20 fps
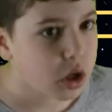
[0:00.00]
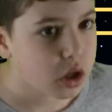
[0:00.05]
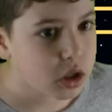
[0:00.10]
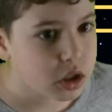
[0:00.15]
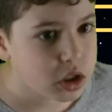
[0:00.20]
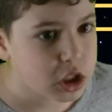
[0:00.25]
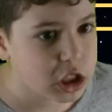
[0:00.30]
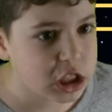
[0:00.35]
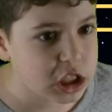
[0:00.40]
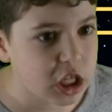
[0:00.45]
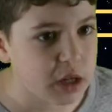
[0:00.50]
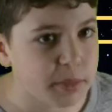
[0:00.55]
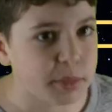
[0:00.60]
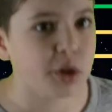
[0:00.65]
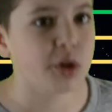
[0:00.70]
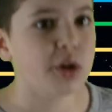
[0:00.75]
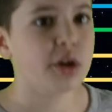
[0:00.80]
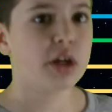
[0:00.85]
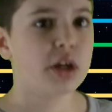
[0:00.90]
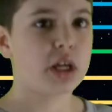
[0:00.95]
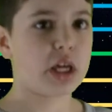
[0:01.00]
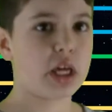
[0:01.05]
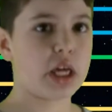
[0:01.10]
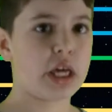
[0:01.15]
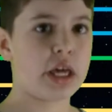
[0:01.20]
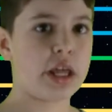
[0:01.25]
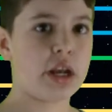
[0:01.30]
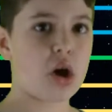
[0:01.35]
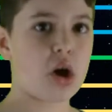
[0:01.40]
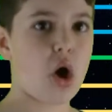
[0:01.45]
summer,
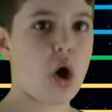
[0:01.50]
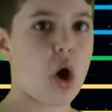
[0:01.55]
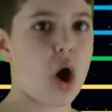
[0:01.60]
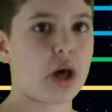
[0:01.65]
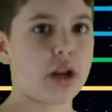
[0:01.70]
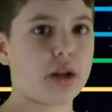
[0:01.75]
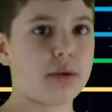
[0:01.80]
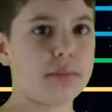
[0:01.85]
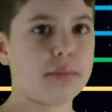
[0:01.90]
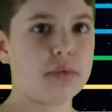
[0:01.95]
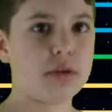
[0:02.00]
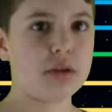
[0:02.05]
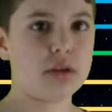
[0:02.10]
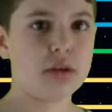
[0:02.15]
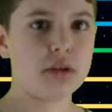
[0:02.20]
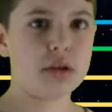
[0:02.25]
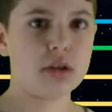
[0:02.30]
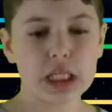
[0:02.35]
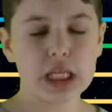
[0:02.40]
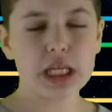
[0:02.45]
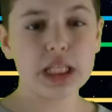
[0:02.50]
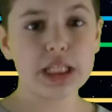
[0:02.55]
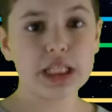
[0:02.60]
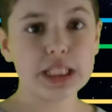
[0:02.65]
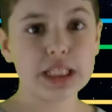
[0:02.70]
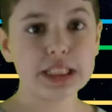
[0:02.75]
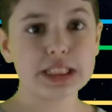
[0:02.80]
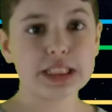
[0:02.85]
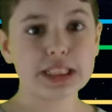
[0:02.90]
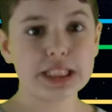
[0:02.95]
and autumn. And
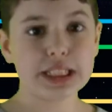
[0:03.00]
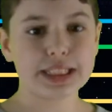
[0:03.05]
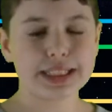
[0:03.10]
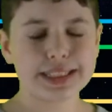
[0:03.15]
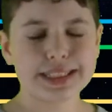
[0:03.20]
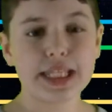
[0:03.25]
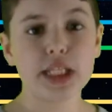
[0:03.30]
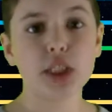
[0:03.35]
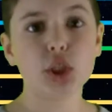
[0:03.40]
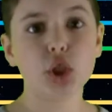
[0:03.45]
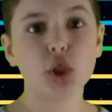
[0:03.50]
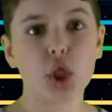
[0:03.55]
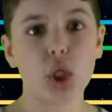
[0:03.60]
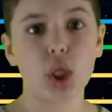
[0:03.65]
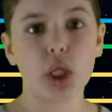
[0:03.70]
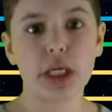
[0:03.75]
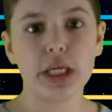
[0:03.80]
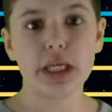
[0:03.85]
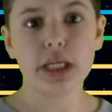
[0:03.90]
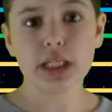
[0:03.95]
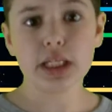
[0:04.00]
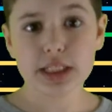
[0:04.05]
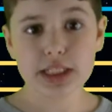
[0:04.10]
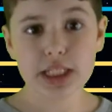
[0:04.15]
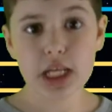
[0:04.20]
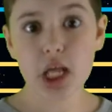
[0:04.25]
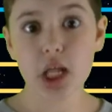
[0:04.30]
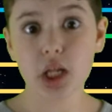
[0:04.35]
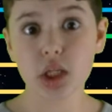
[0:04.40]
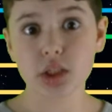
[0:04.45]
this essentially
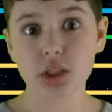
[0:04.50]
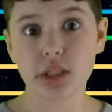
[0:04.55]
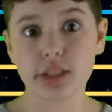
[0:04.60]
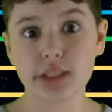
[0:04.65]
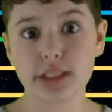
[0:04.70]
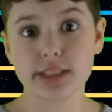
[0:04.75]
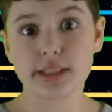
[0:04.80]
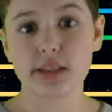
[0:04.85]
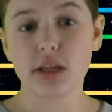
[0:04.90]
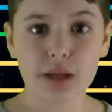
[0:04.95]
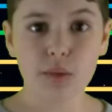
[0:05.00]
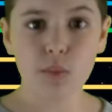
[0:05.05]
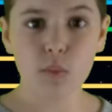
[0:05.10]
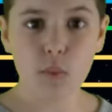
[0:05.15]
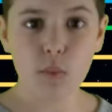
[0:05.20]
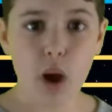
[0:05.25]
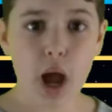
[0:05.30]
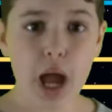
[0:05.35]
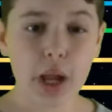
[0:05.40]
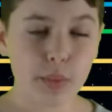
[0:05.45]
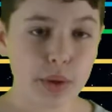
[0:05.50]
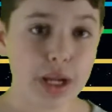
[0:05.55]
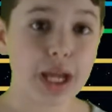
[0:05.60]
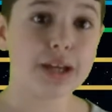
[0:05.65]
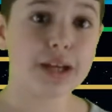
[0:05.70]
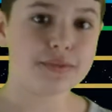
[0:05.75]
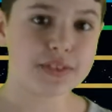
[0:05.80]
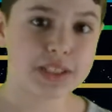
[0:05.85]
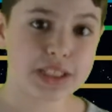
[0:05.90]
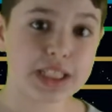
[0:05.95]
tells us why we
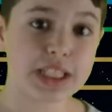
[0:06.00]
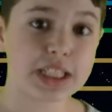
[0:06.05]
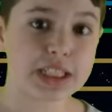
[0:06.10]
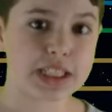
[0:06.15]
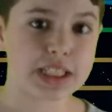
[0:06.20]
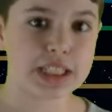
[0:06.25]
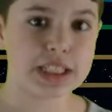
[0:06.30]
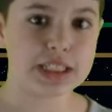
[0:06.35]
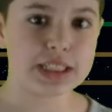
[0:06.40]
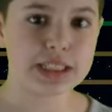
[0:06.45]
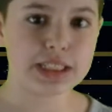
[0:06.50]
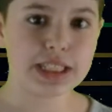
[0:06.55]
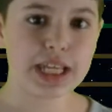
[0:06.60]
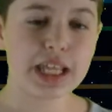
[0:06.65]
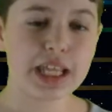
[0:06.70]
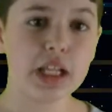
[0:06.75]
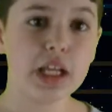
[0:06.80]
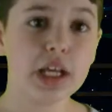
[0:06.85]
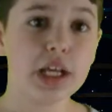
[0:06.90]
have seasons. And